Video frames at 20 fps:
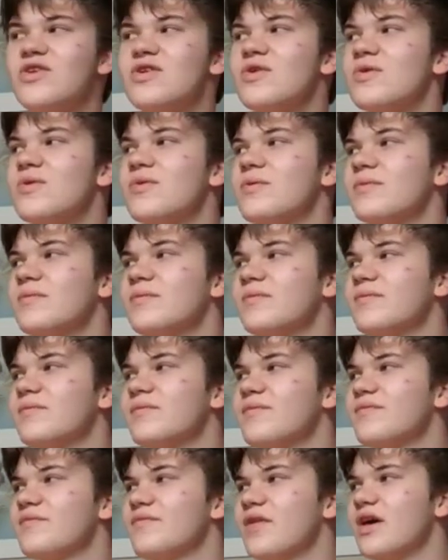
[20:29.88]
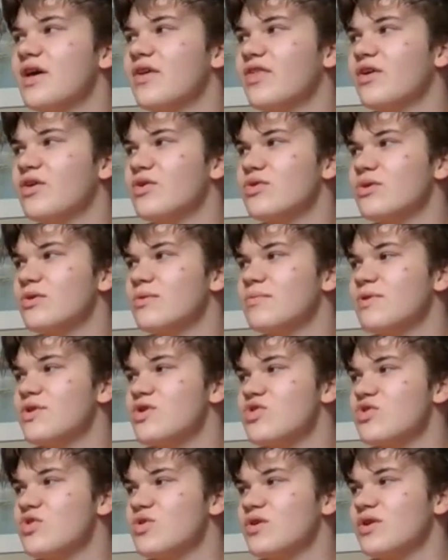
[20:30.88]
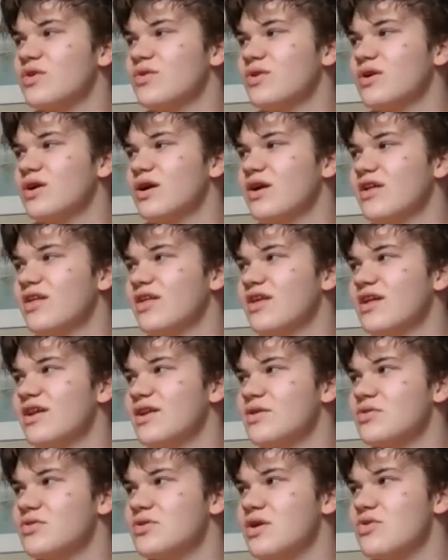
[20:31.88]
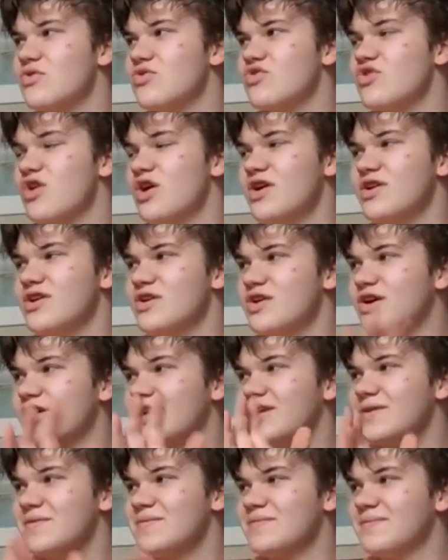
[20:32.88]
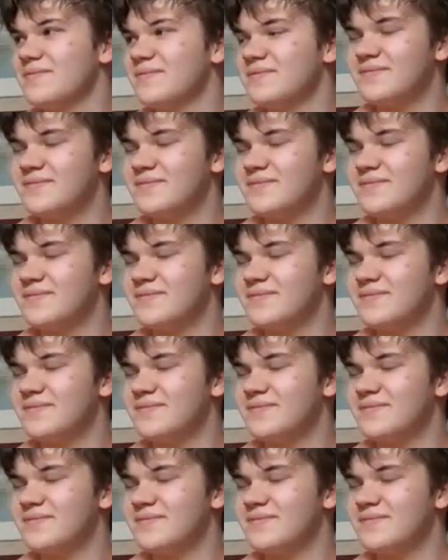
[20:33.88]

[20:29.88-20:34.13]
video. Like there's a picture and it says Johnny on it.